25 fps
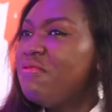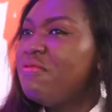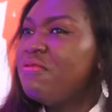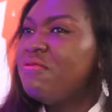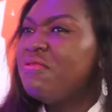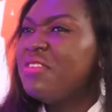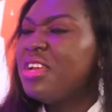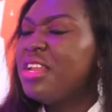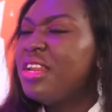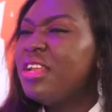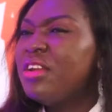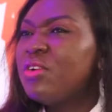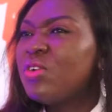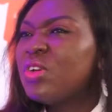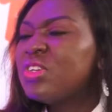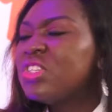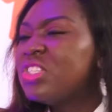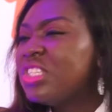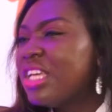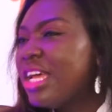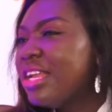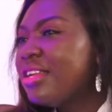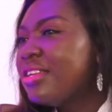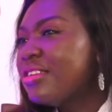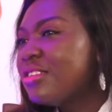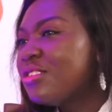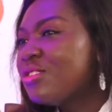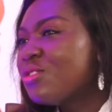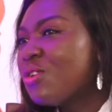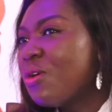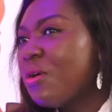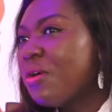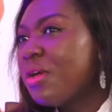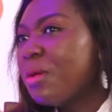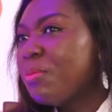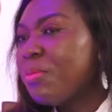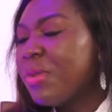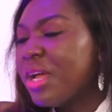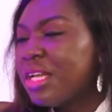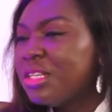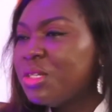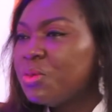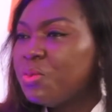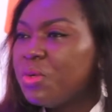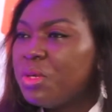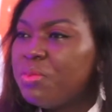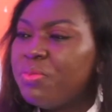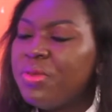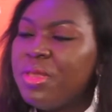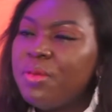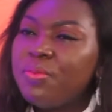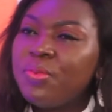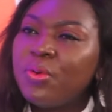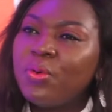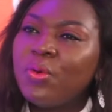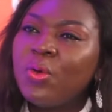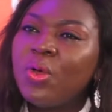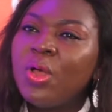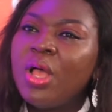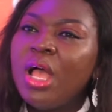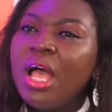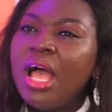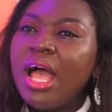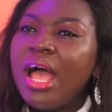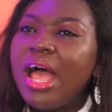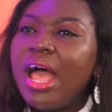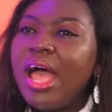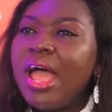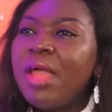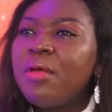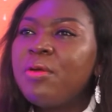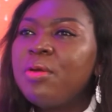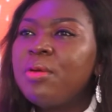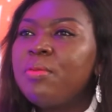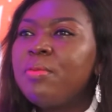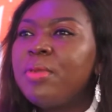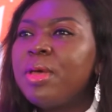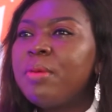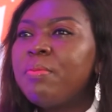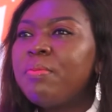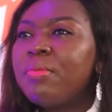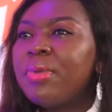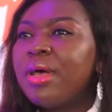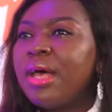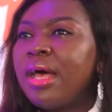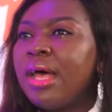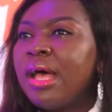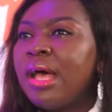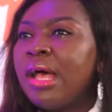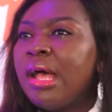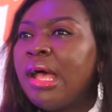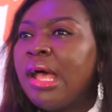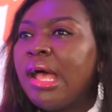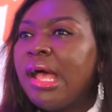really not shared this story much with people. I remember